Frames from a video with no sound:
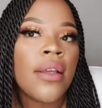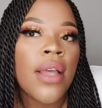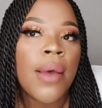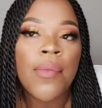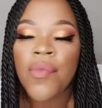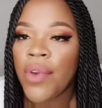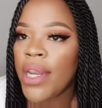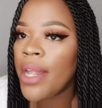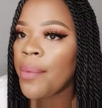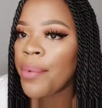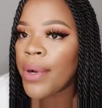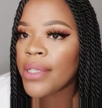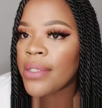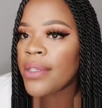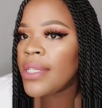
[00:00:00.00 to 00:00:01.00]
I'm really
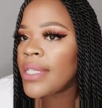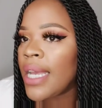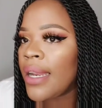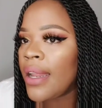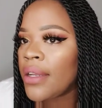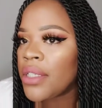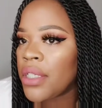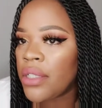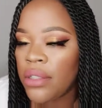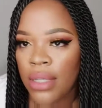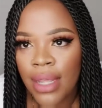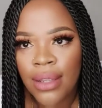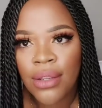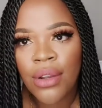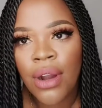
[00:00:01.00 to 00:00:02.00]
impressed with these eyelashes.
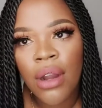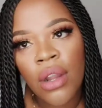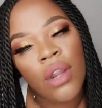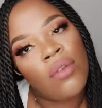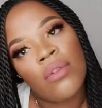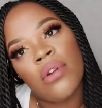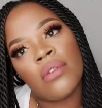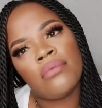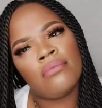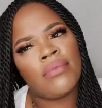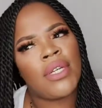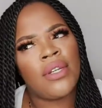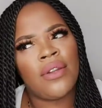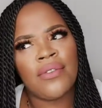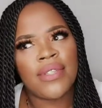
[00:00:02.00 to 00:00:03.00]
Like, you can't go wrong,
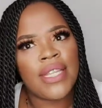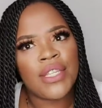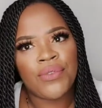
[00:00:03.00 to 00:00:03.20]
and obviously it's